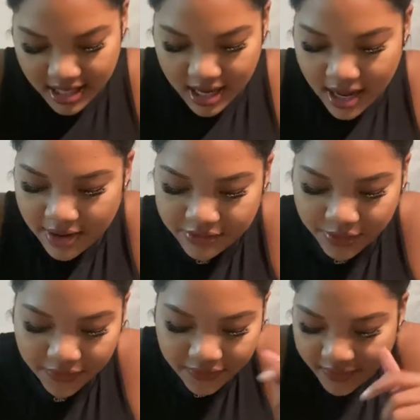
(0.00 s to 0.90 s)
have
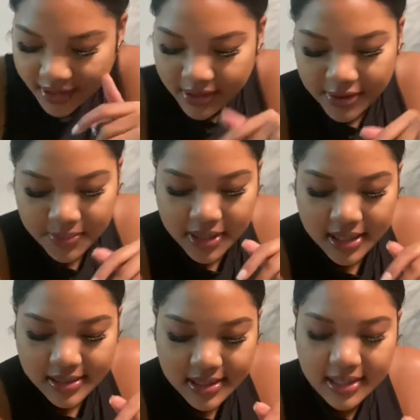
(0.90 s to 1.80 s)
no fear
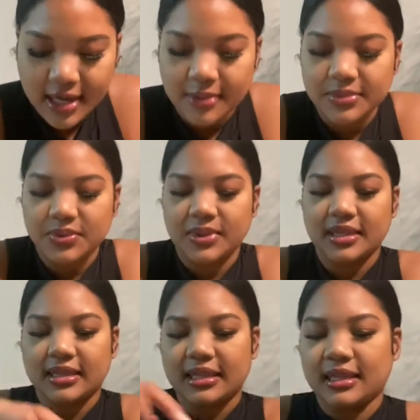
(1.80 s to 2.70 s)
because it comes with
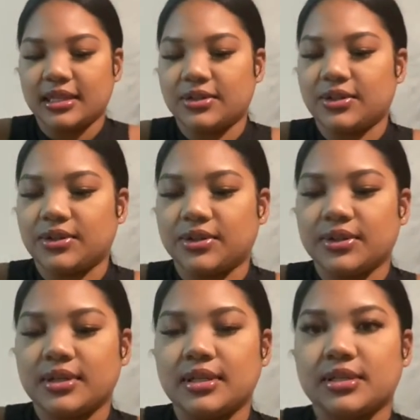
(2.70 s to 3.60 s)
the little
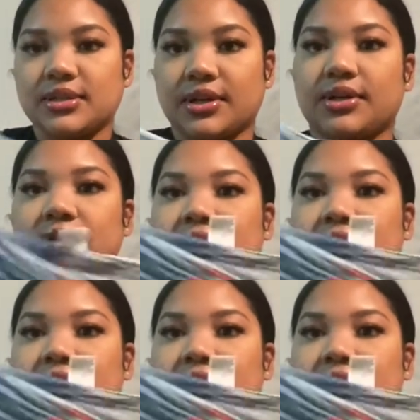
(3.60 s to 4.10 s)
skirt